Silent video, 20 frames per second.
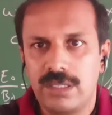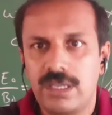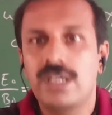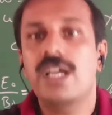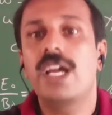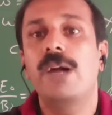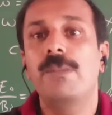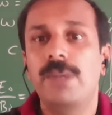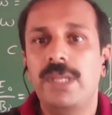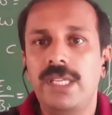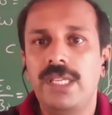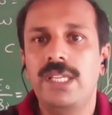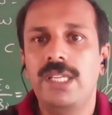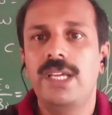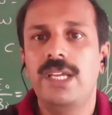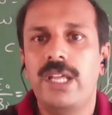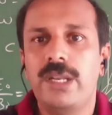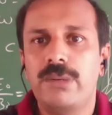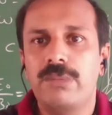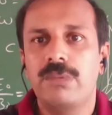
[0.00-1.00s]
coming
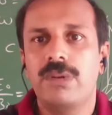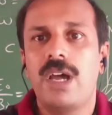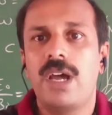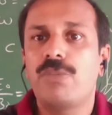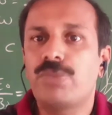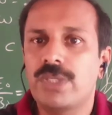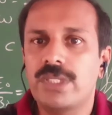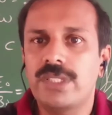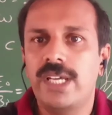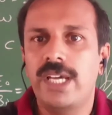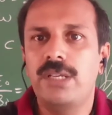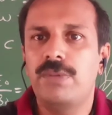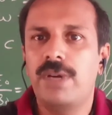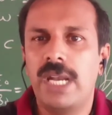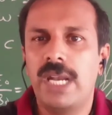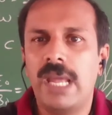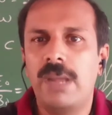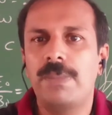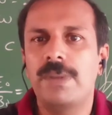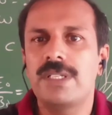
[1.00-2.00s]
year after that
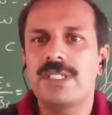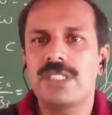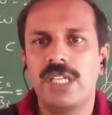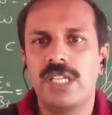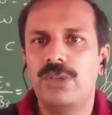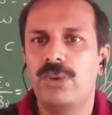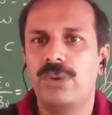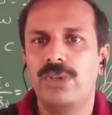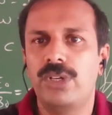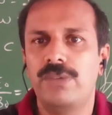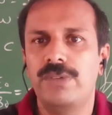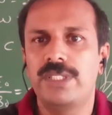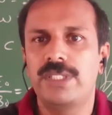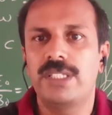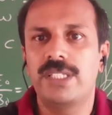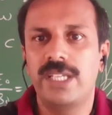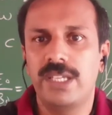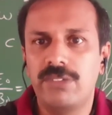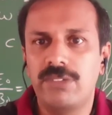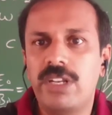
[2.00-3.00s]
what happens, I don't know
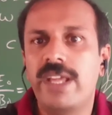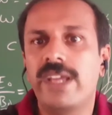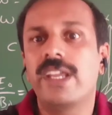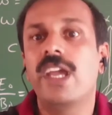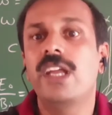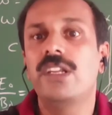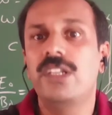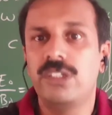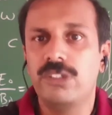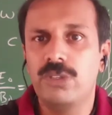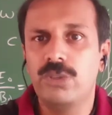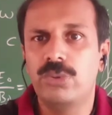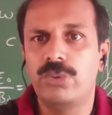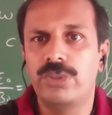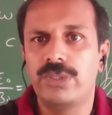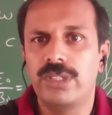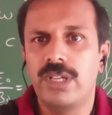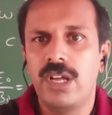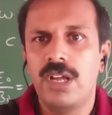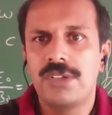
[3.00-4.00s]
whether they will again
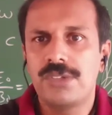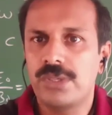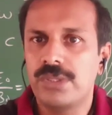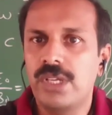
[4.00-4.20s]
include.